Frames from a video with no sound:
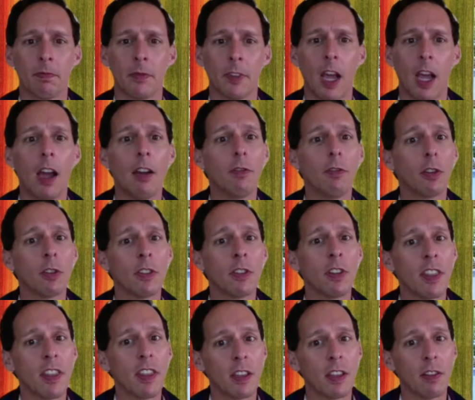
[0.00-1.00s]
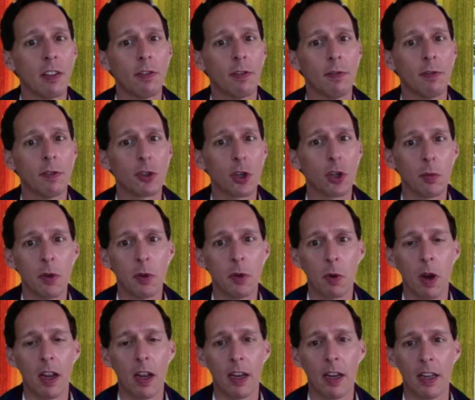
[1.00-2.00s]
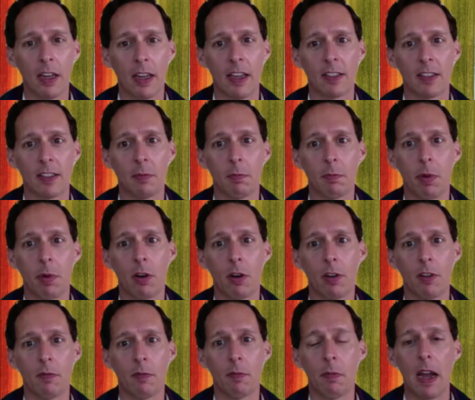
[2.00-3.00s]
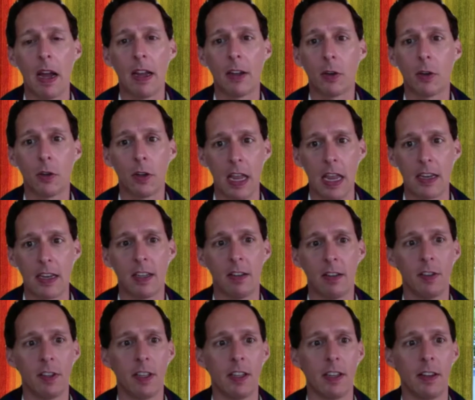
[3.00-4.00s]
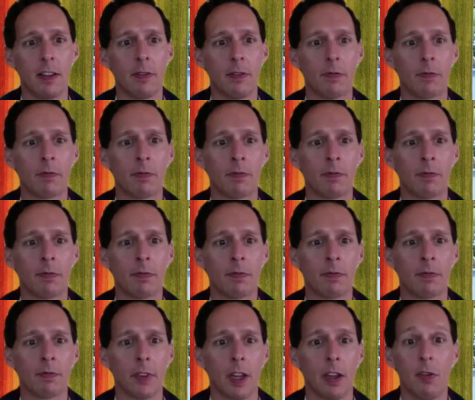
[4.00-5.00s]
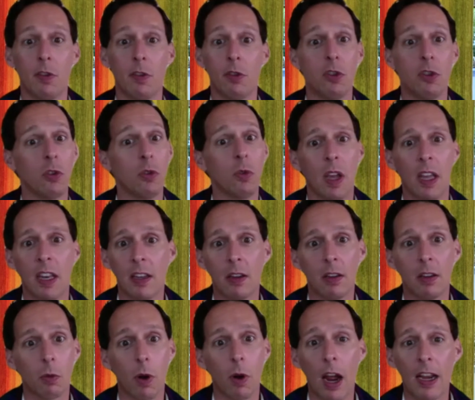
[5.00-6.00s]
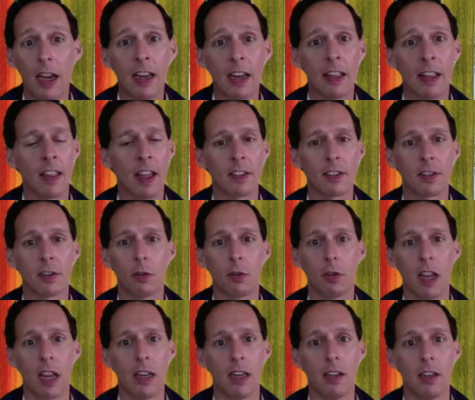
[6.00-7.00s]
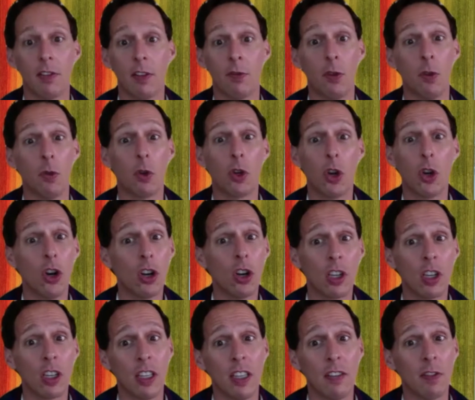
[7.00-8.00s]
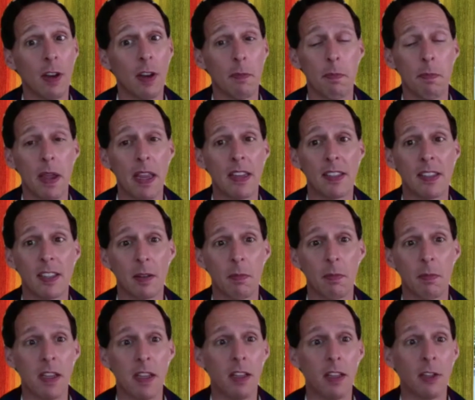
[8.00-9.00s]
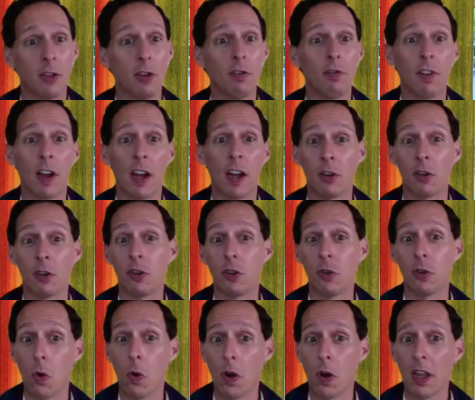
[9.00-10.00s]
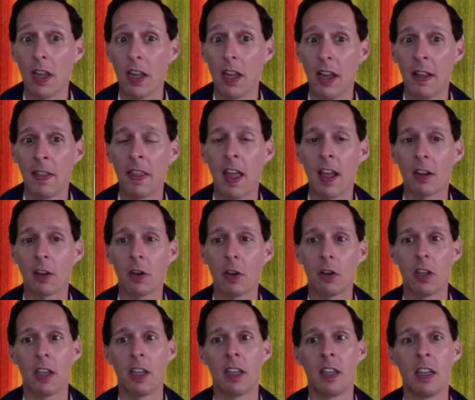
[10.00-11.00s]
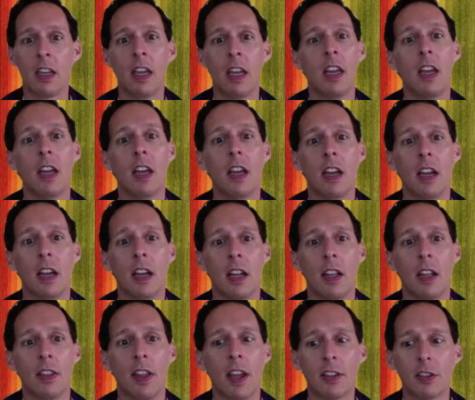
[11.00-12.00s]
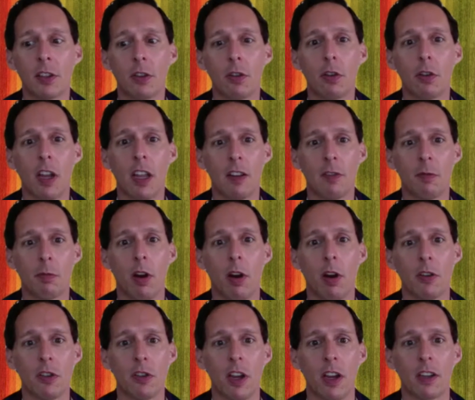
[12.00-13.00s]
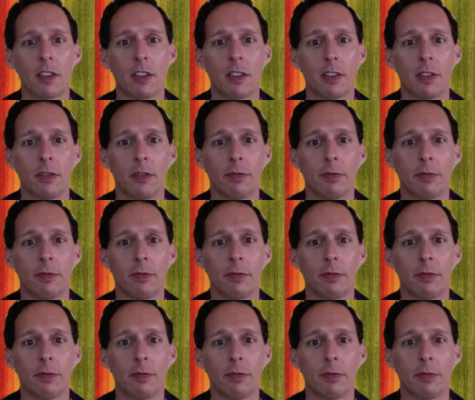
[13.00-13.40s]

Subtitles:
I've learned to think of sermon writing as a part of my creativity. If you do any writing, that's creative. If you cook even a basic meal and you find joy in that cooking, that's a creative project.